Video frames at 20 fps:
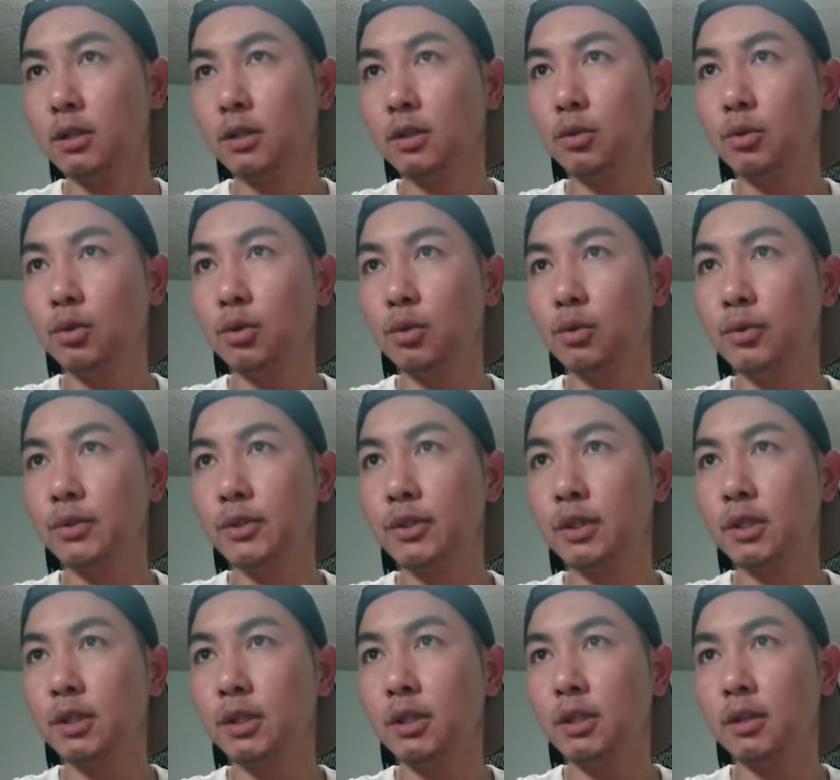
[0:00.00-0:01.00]
So you
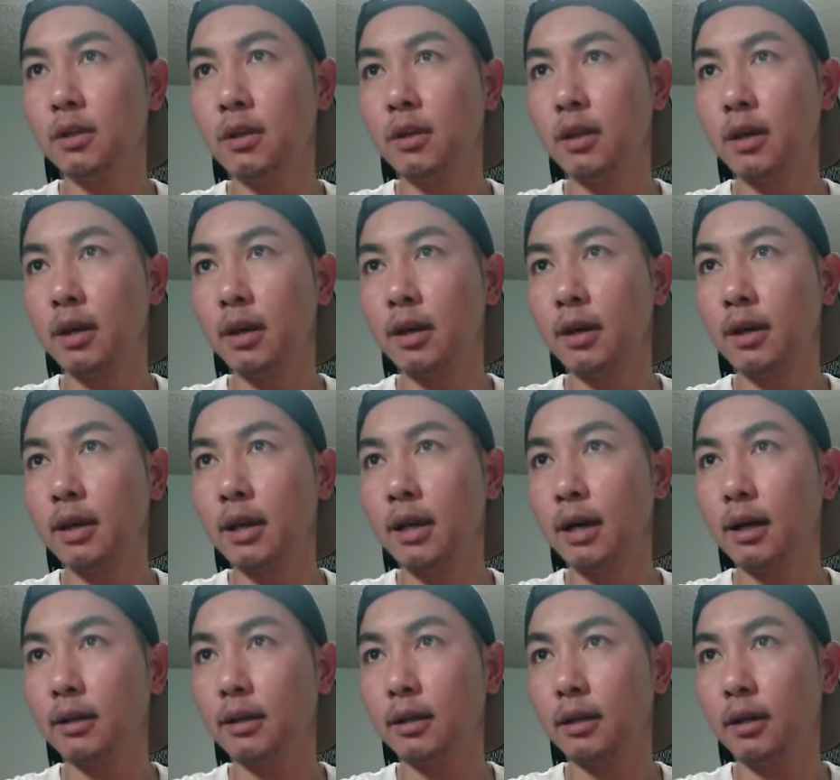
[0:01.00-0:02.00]
see here we
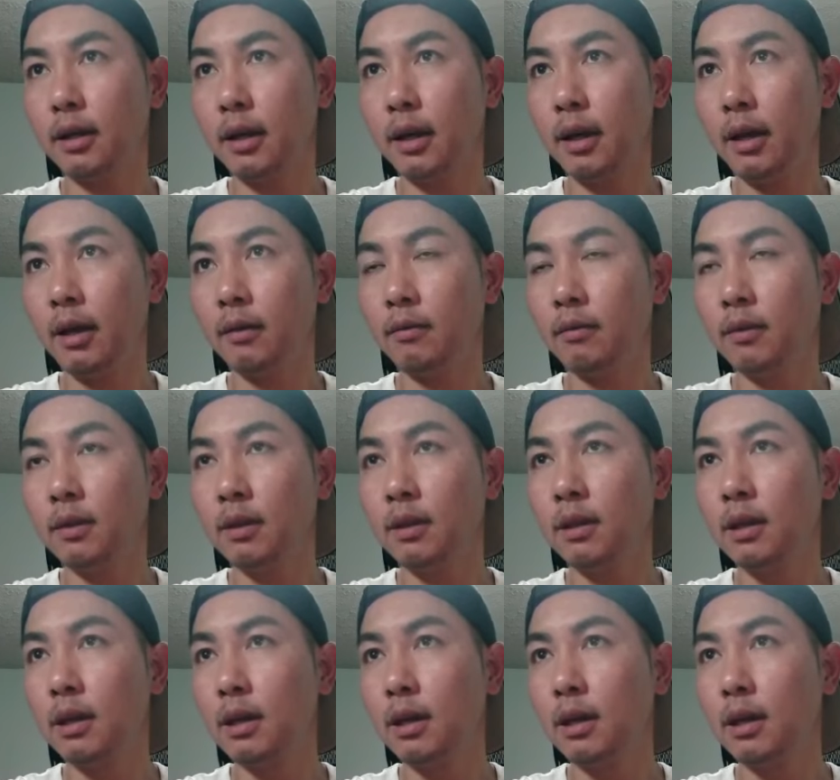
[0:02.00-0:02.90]
got an